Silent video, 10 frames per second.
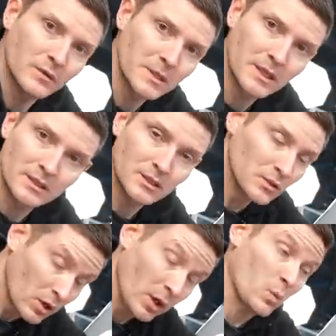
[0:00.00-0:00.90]
immediately.
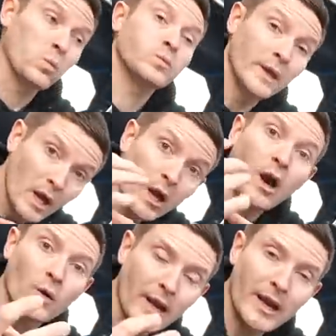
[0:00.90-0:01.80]
You'll go like,
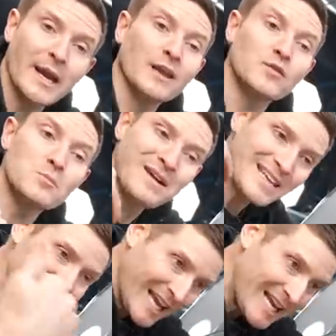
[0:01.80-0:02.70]
okay. And if you
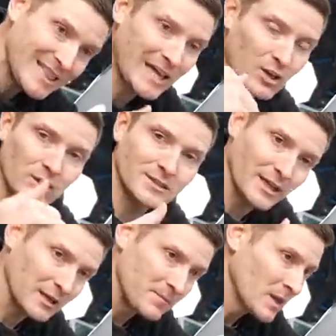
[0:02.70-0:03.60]
maintain that all the
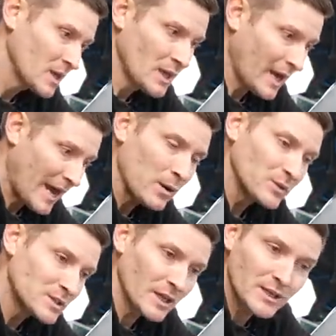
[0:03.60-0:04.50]
time, I
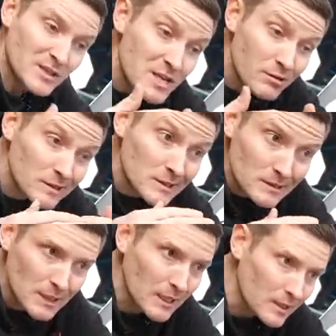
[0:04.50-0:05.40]
would say
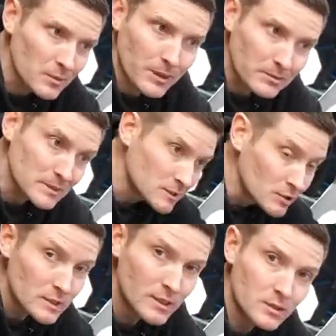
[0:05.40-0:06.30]
secretly, I don't know, probably
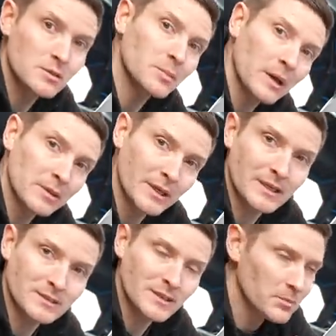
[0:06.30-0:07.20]
two years would probably
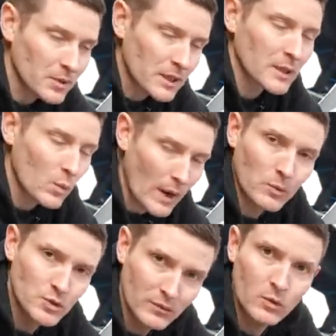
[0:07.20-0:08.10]
last on there, but like, why
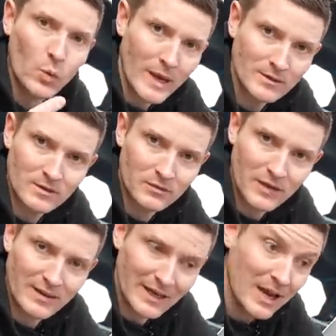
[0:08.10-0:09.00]
would you ever wait to
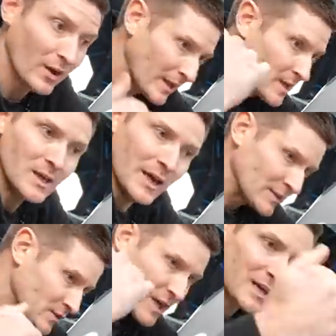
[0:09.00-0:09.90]
find that out? I, I
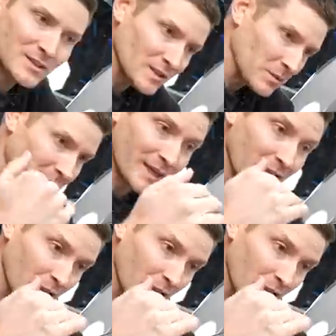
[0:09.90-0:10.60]
just constantly maintain